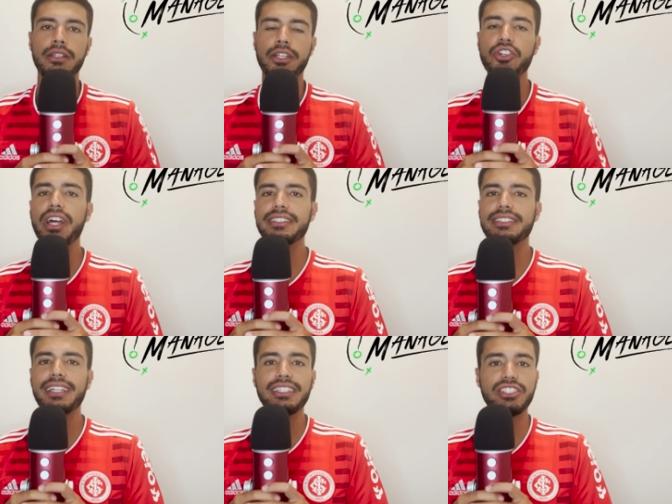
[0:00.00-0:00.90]
The United
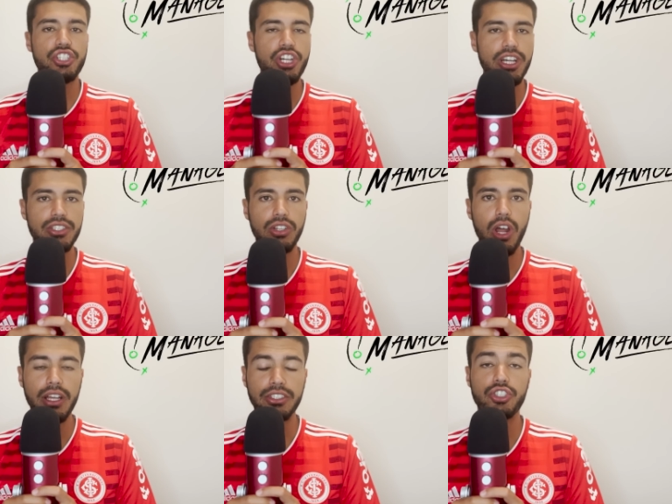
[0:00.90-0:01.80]
States just
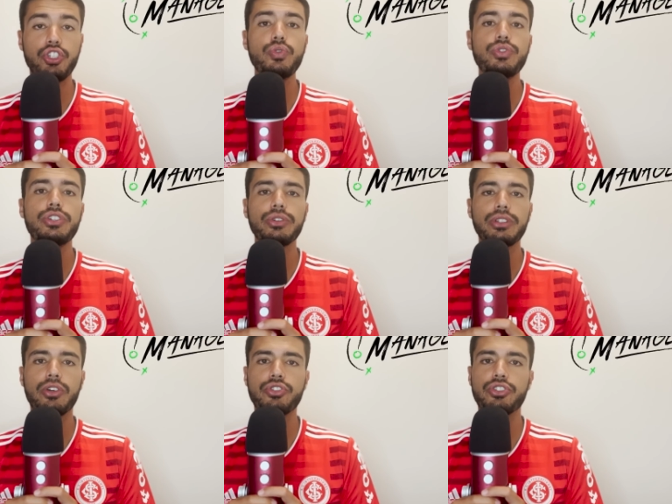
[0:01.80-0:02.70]
lost 2 0
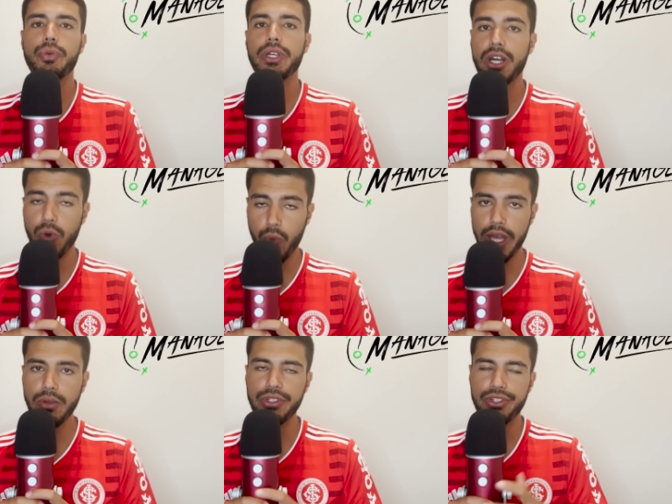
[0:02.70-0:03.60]
to Costa Rica
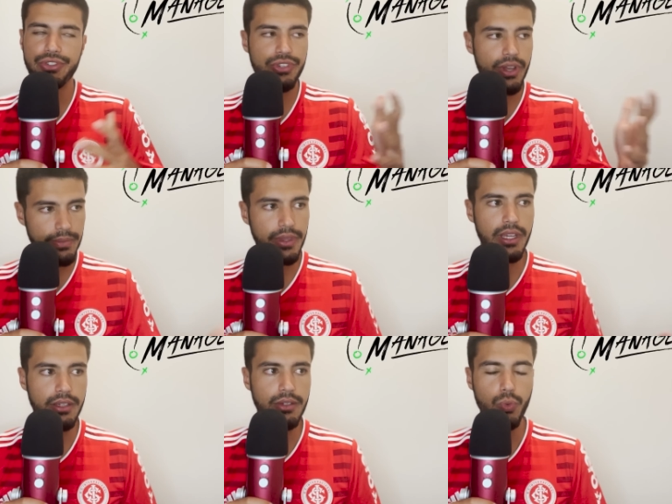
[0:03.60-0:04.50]
away, which is
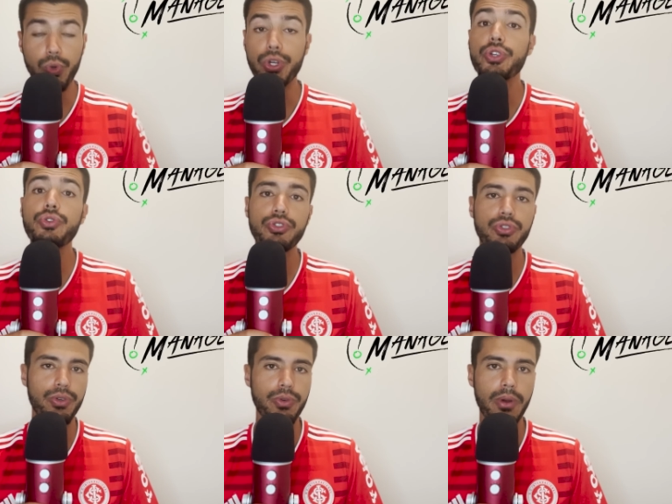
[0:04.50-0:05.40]
something we're used
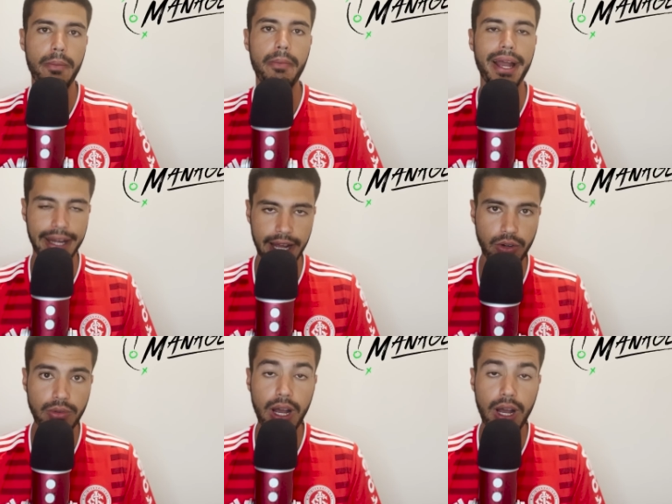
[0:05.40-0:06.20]
to by now.